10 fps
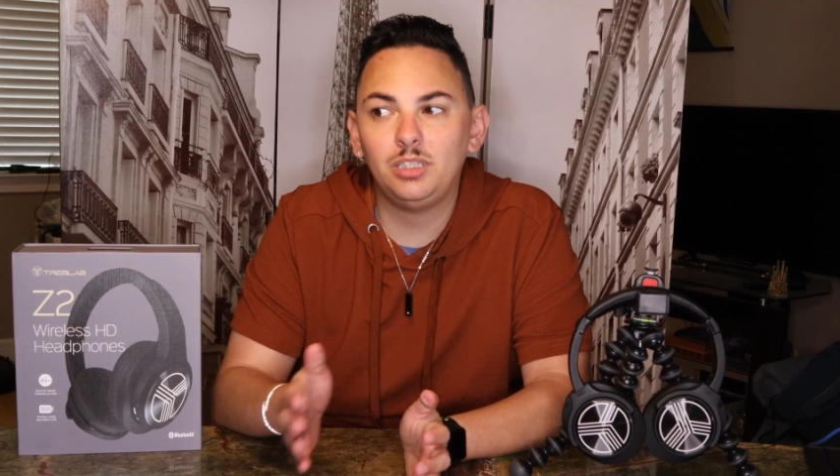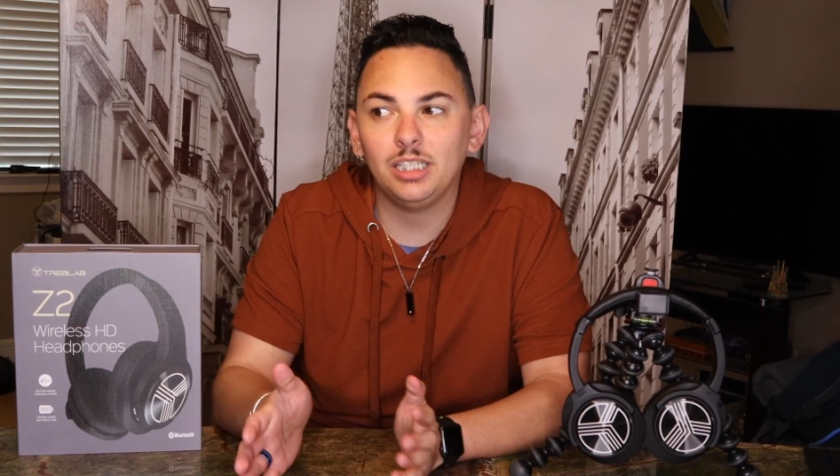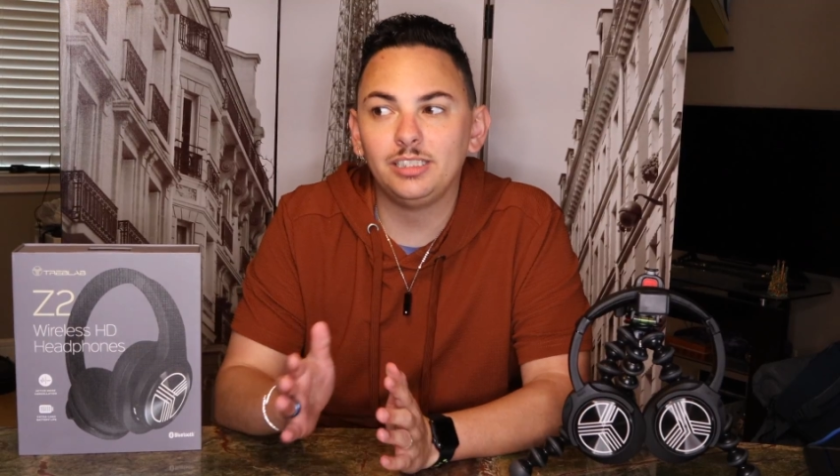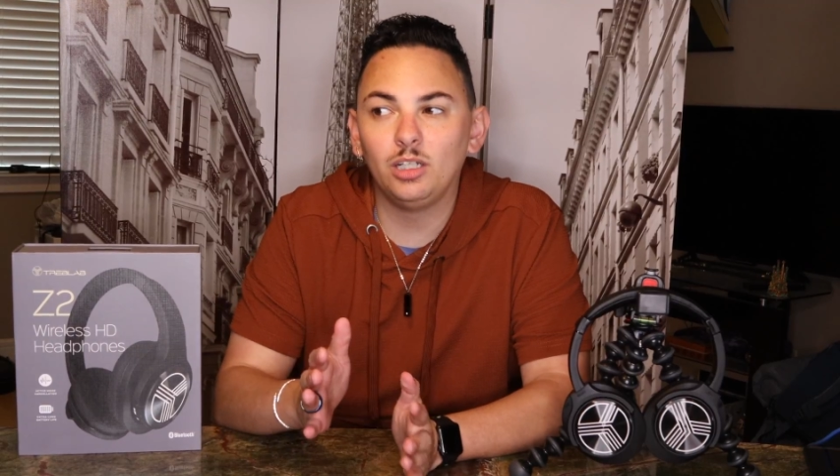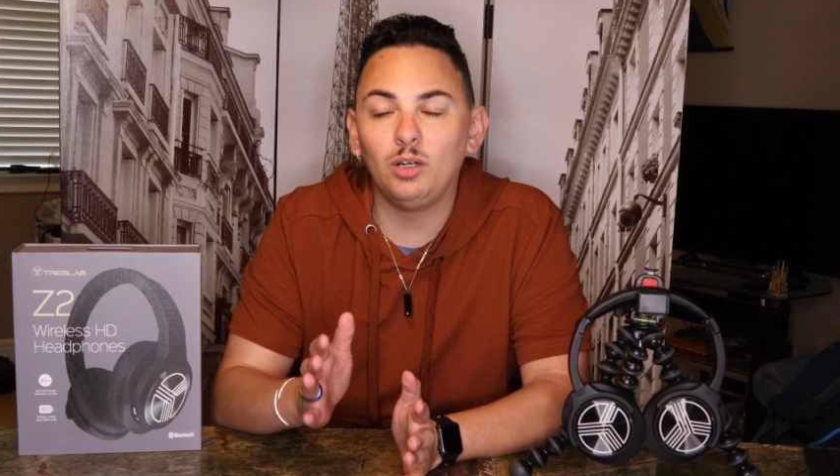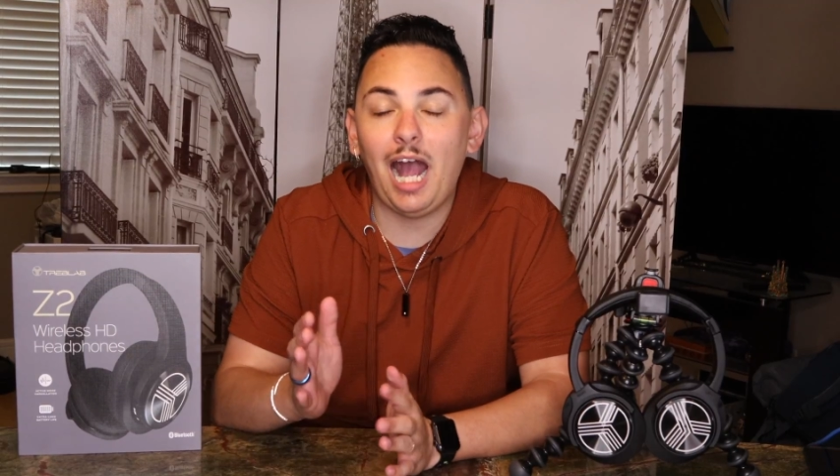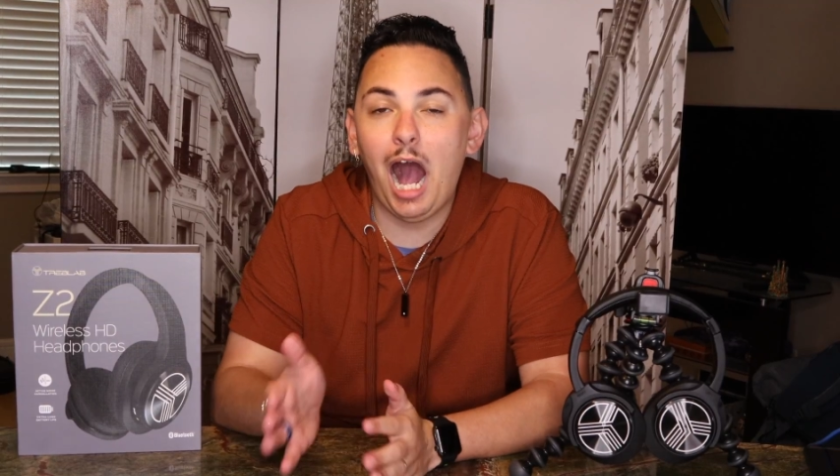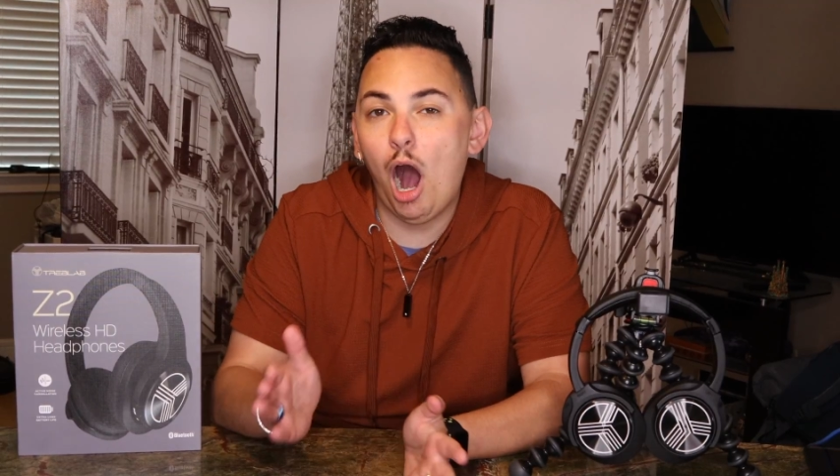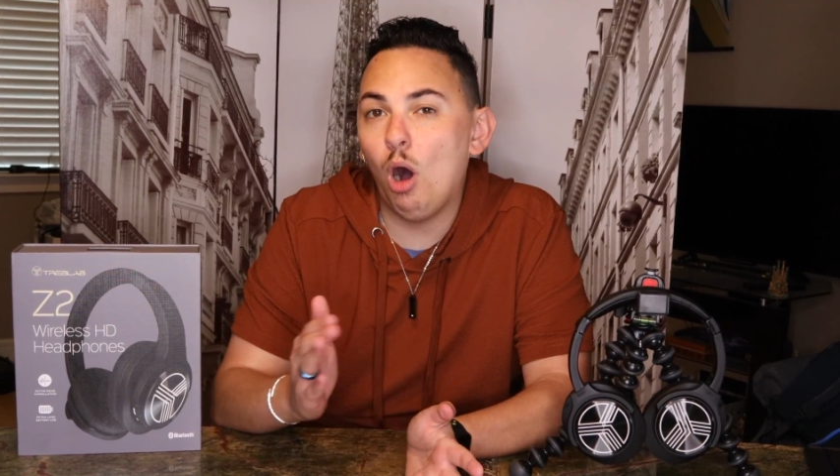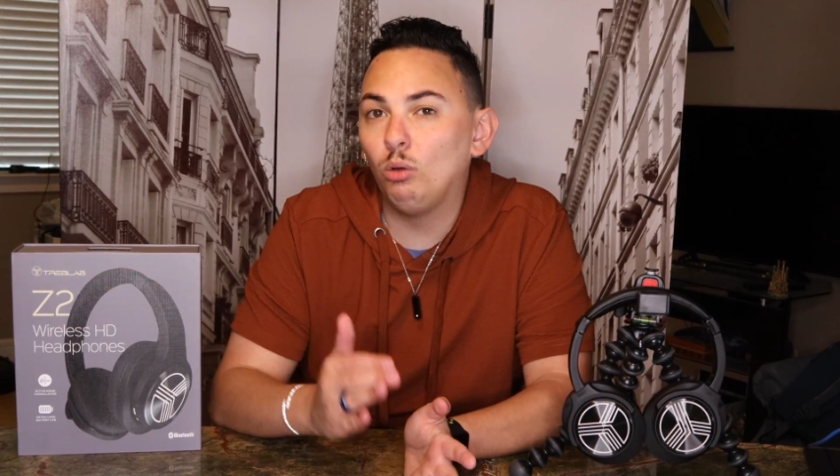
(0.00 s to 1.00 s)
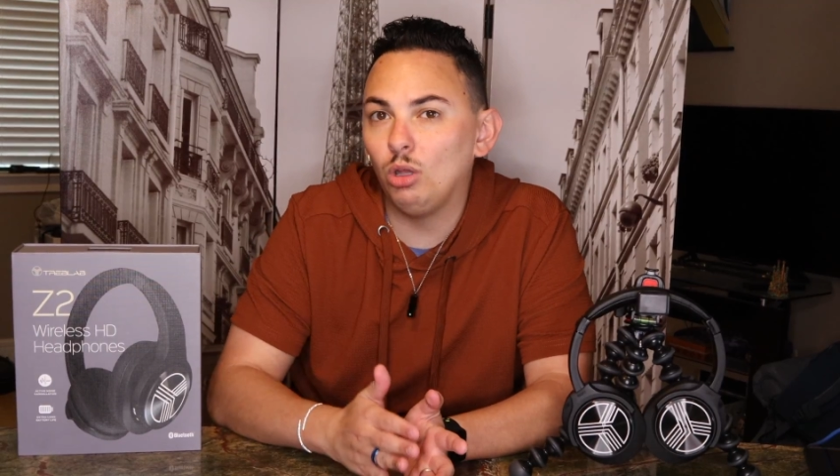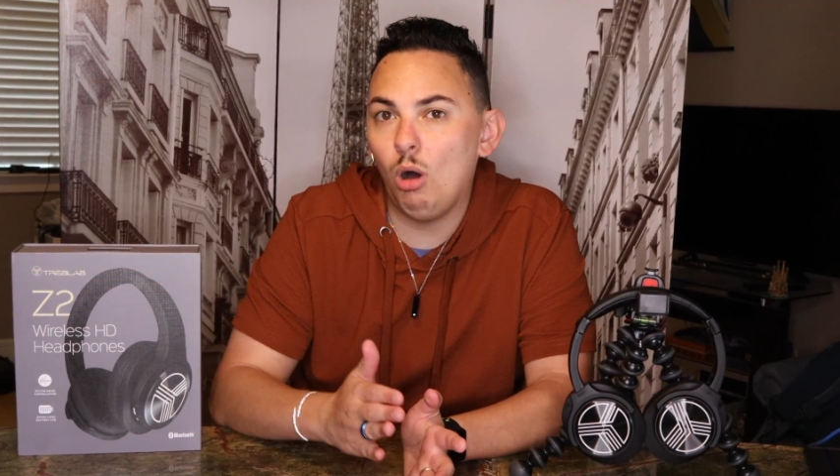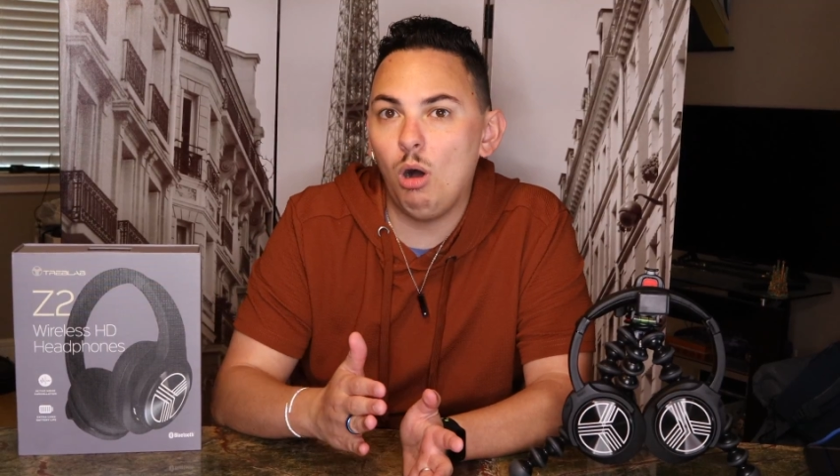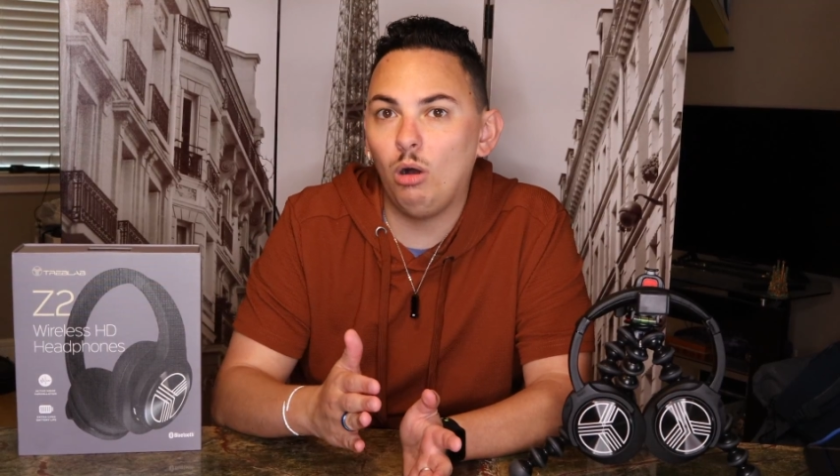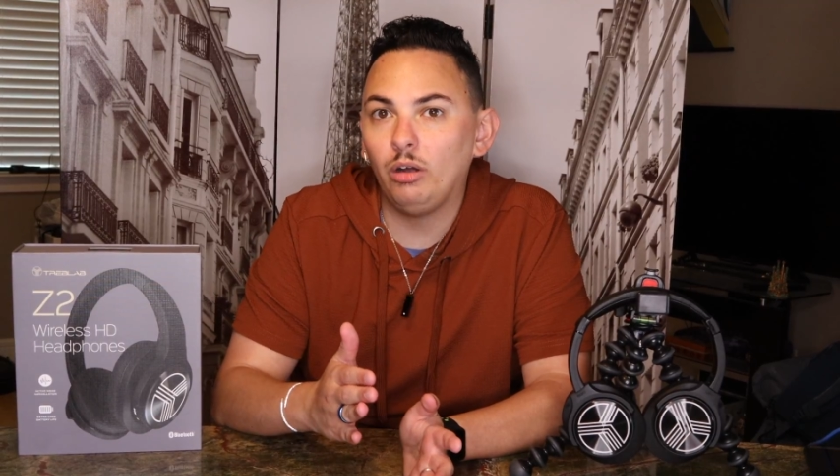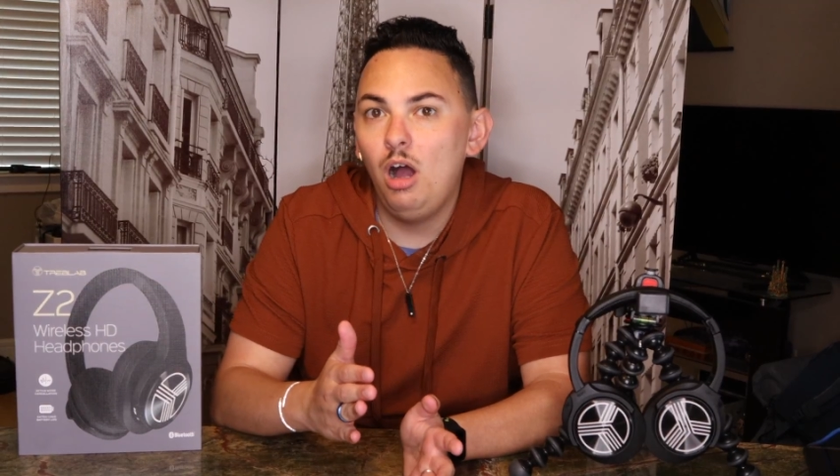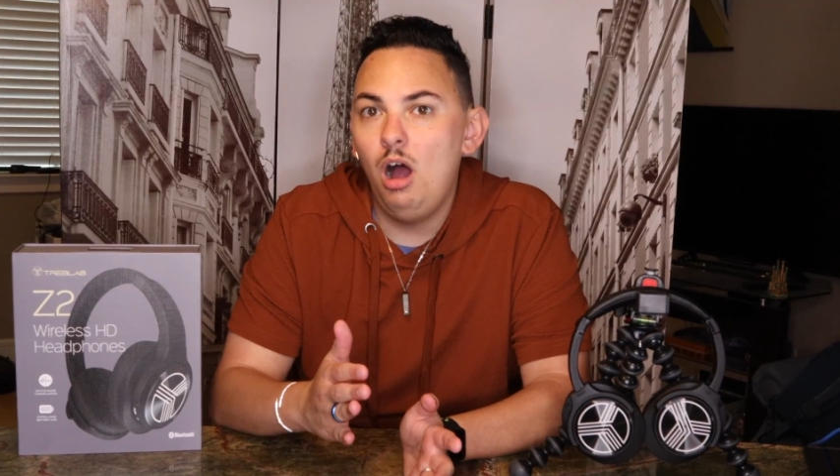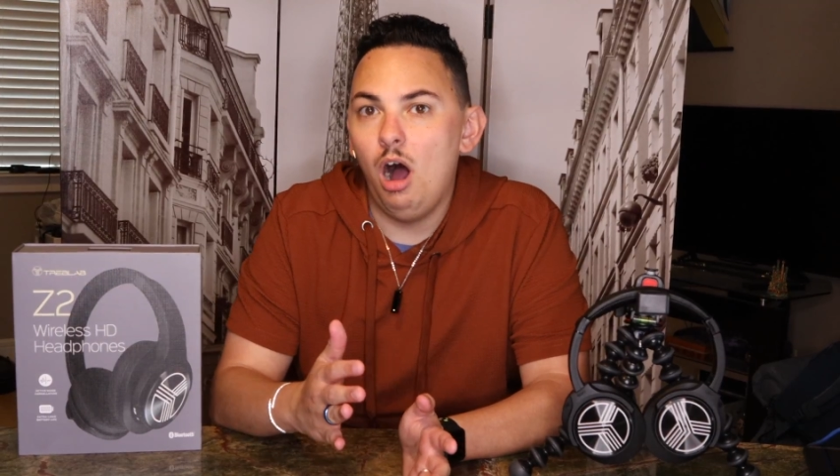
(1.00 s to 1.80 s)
considering how long